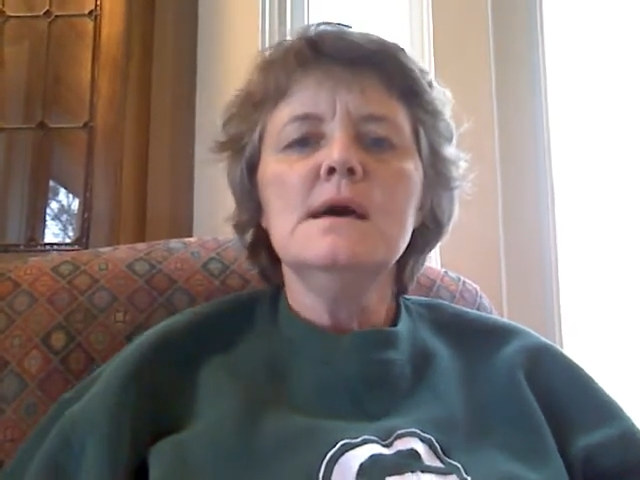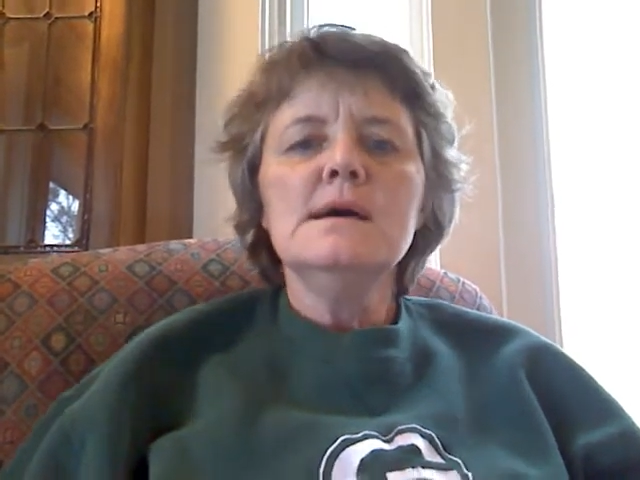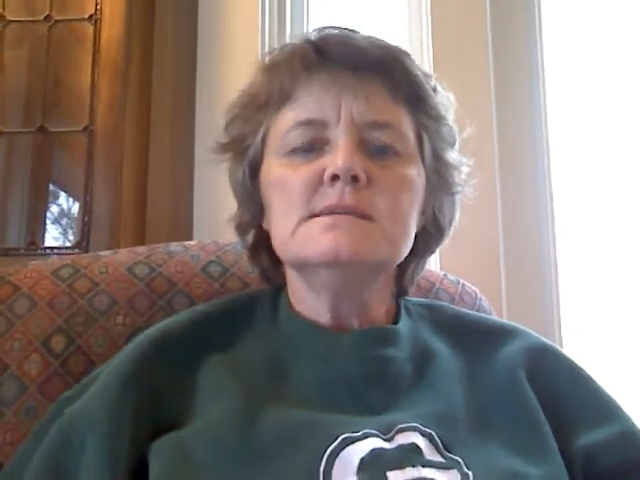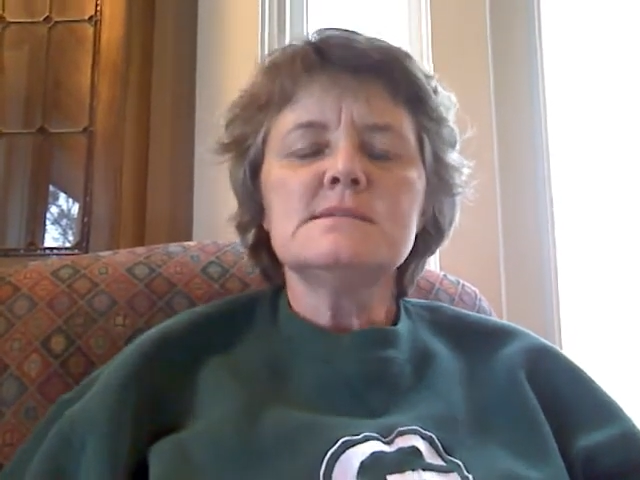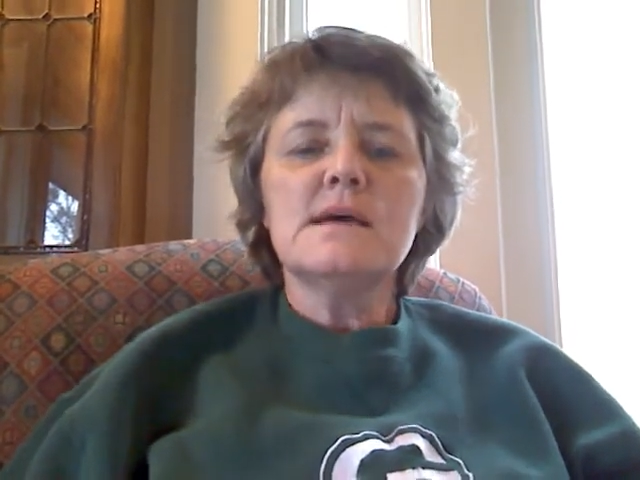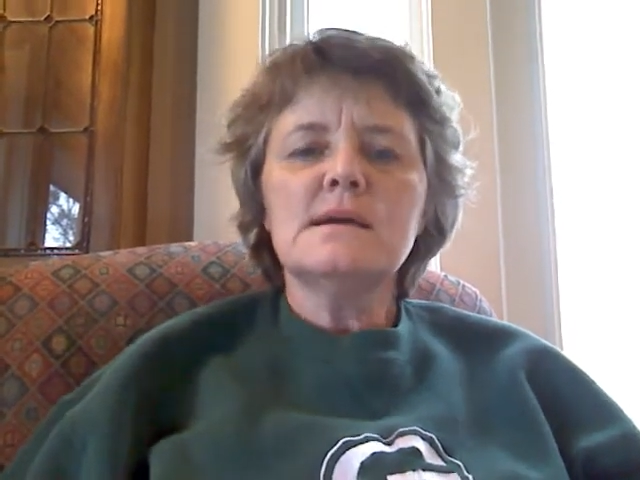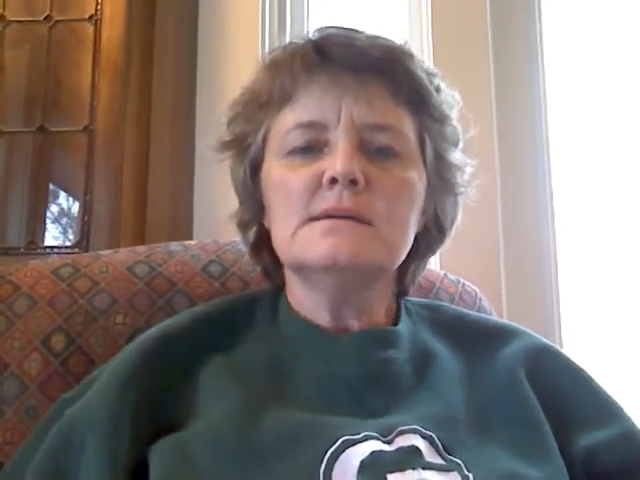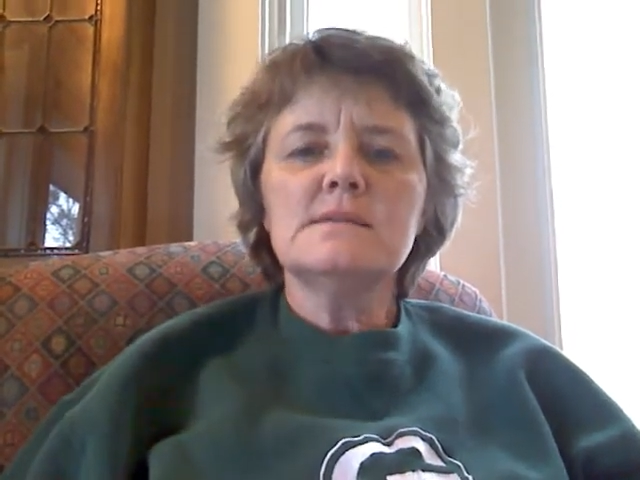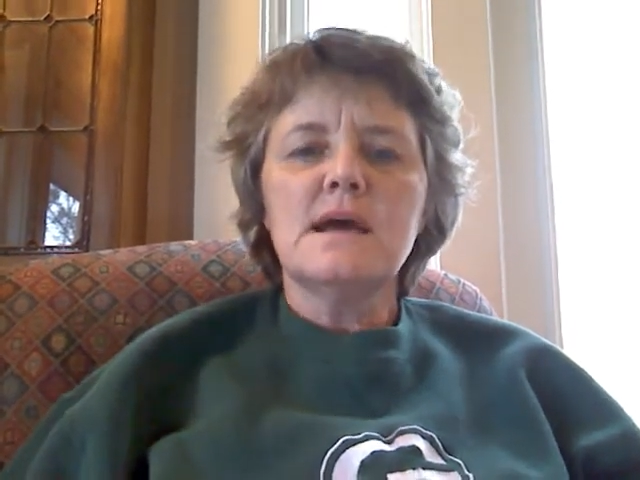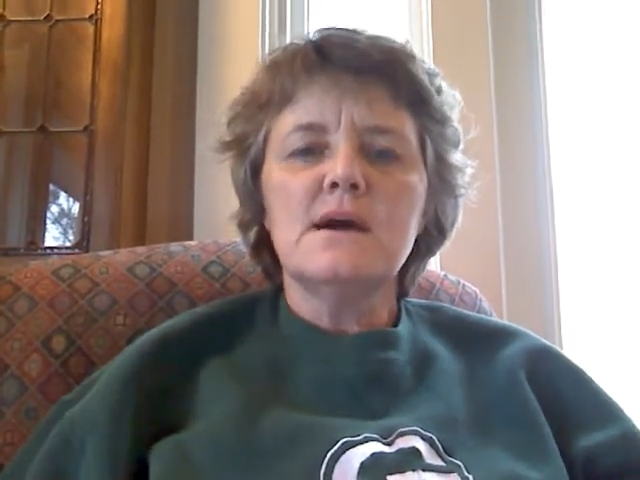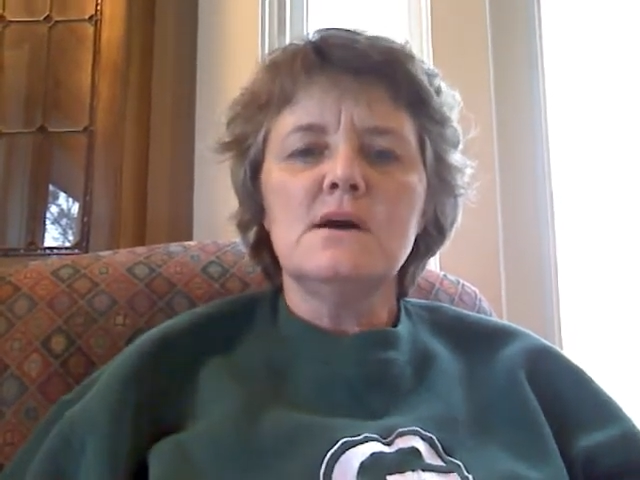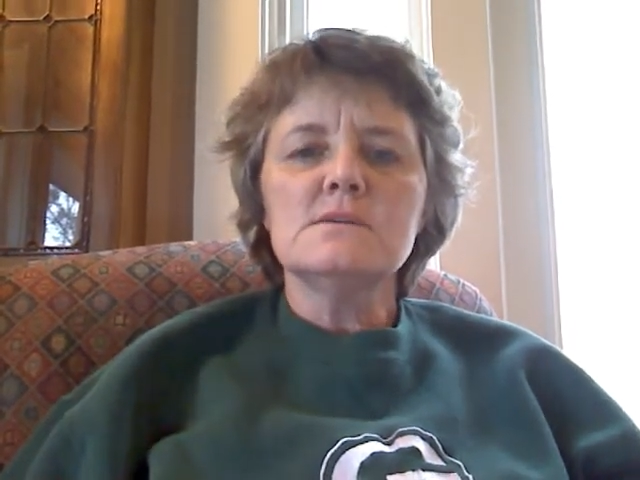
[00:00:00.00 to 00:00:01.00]
Second,
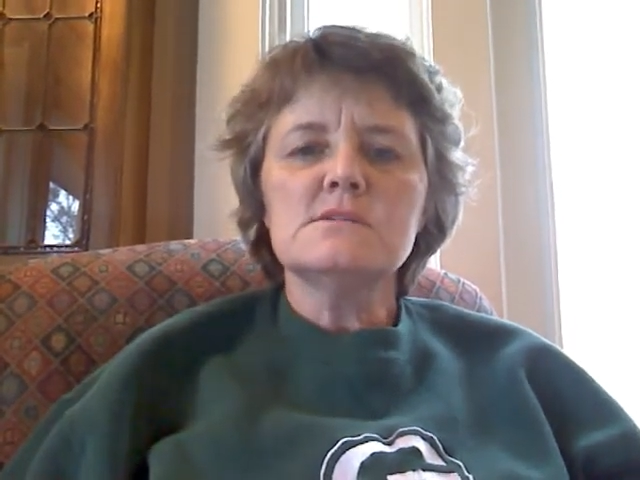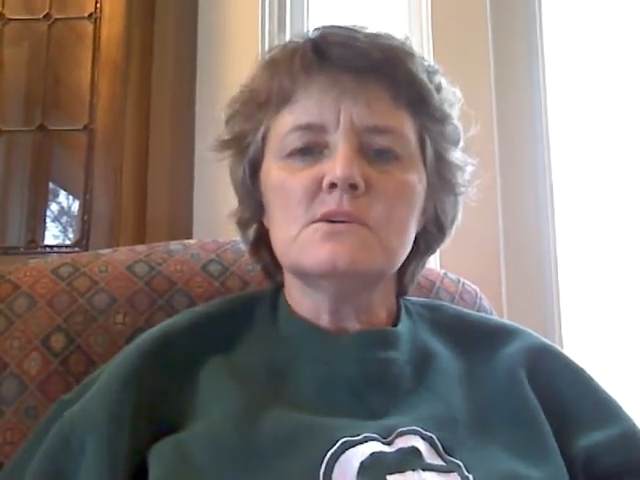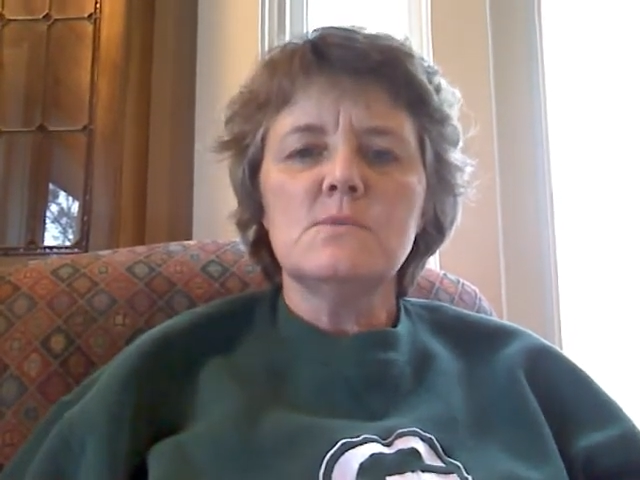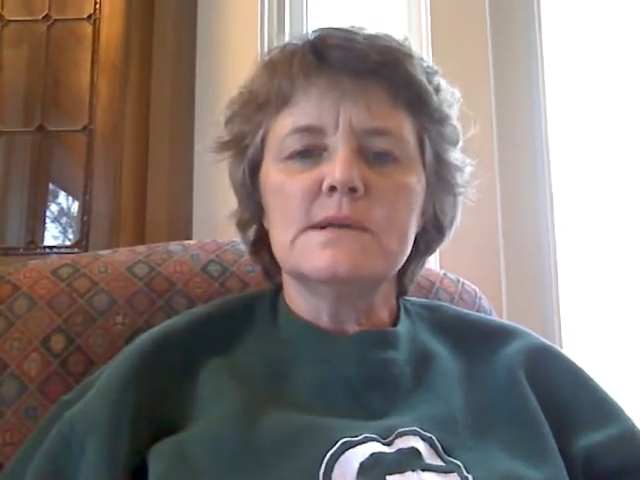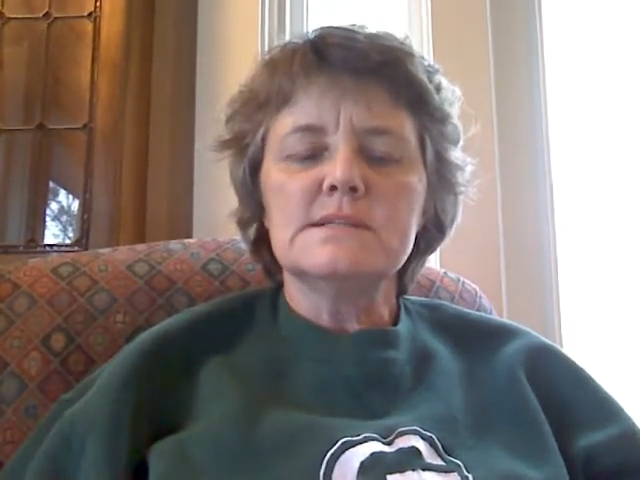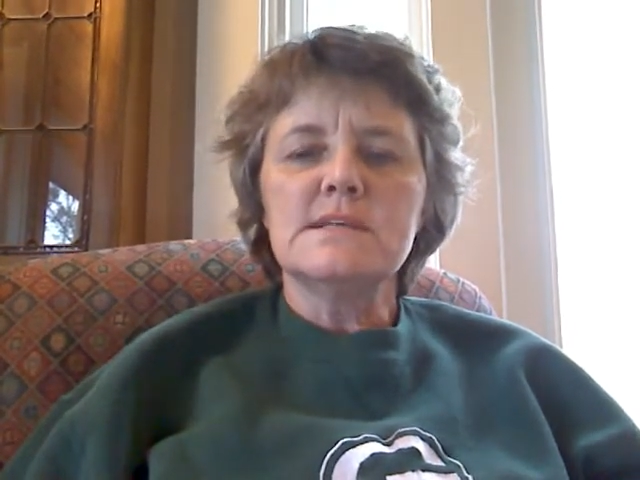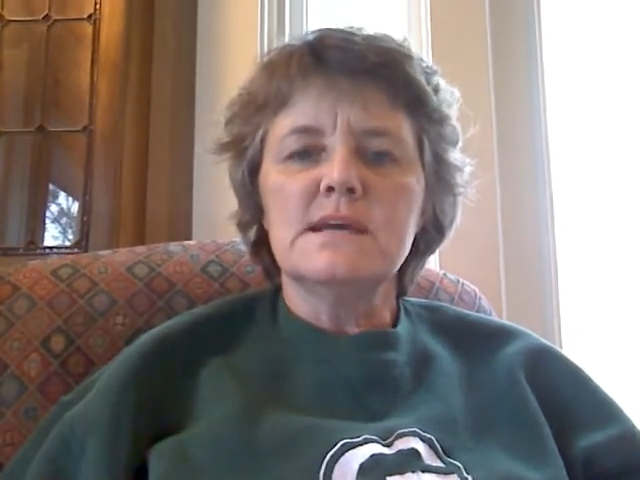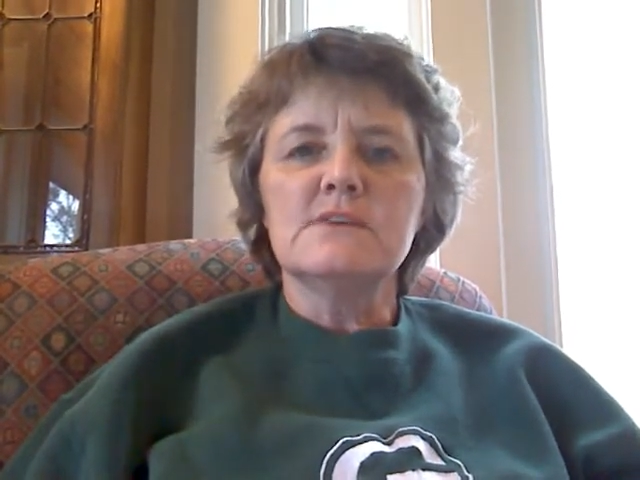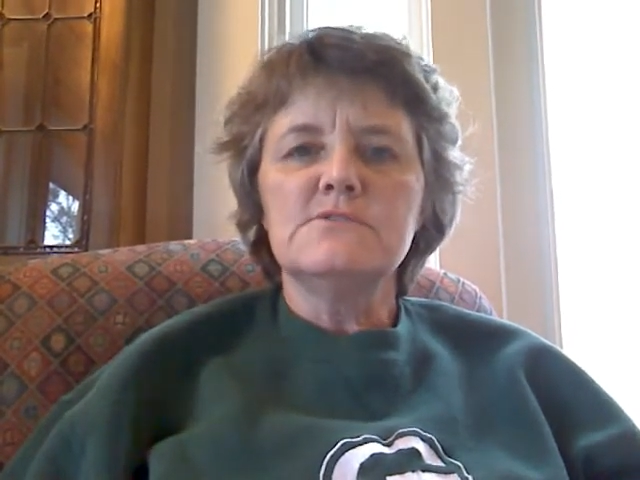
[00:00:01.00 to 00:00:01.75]
I also want to take a